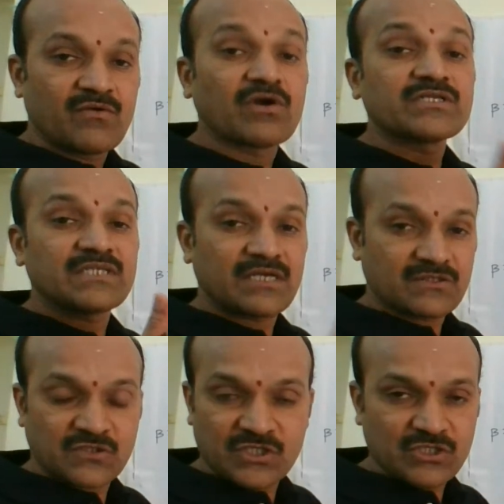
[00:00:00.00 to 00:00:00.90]
what is the
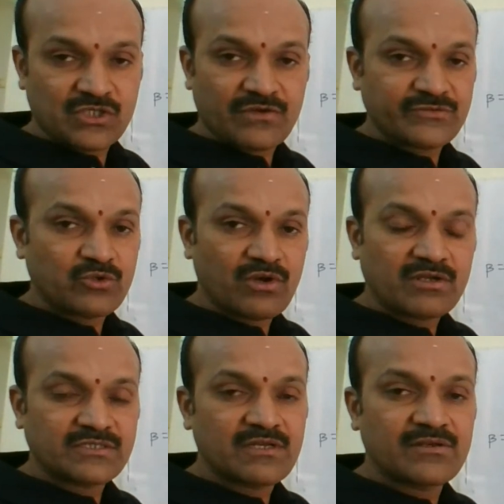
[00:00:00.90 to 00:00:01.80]
construction of
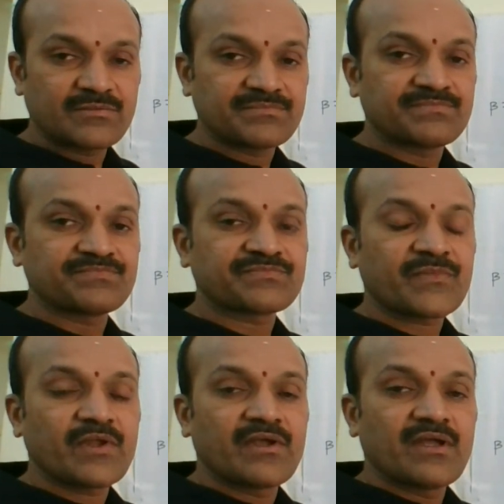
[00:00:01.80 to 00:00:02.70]
solar cell,
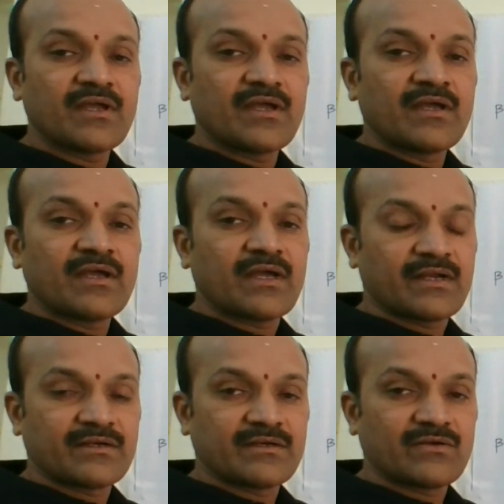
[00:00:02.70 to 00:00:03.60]

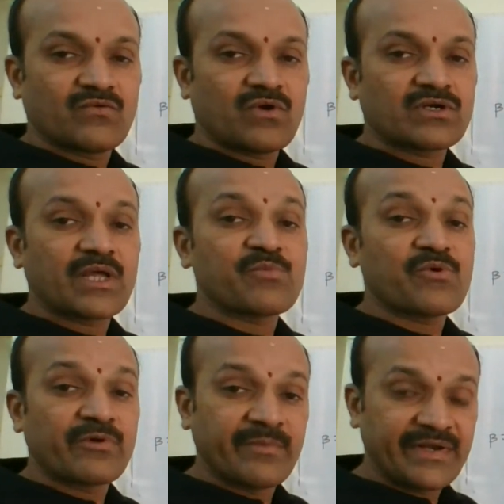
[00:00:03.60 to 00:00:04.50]
and what type
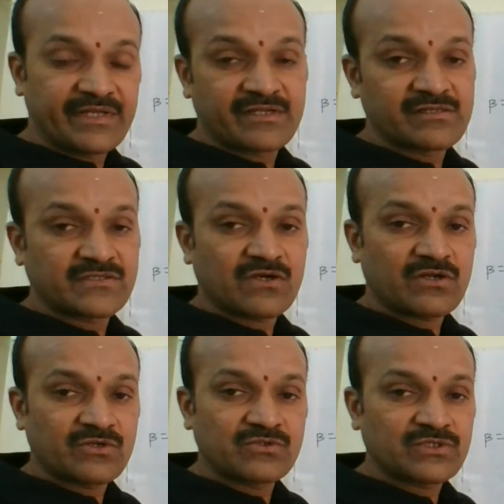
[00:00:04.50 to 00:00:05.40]
of materials
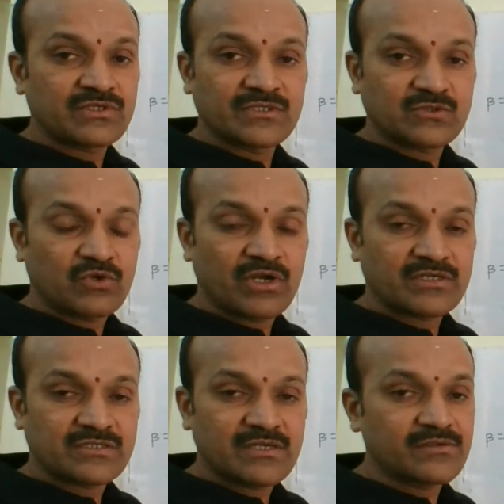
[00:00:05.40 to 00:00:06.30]
are used in
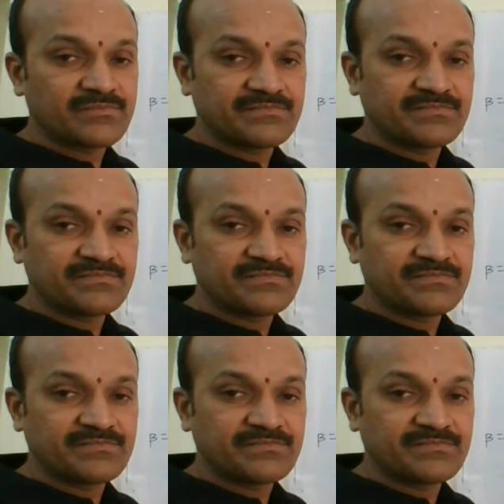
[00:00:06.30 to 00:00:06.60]
solar cell,